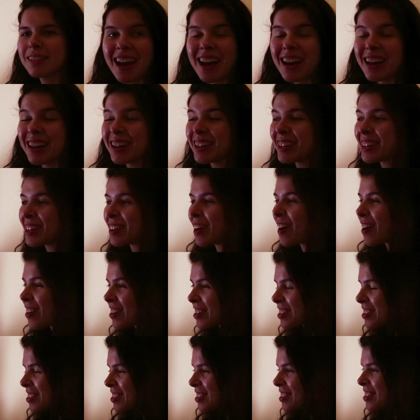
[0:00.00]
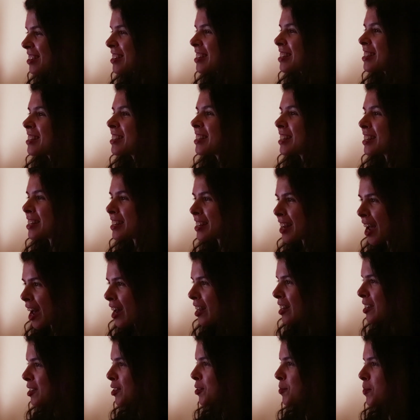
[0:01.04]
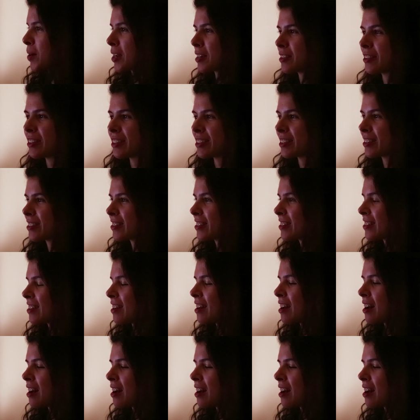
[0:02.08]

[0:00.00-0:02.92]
I honestly did not expect this.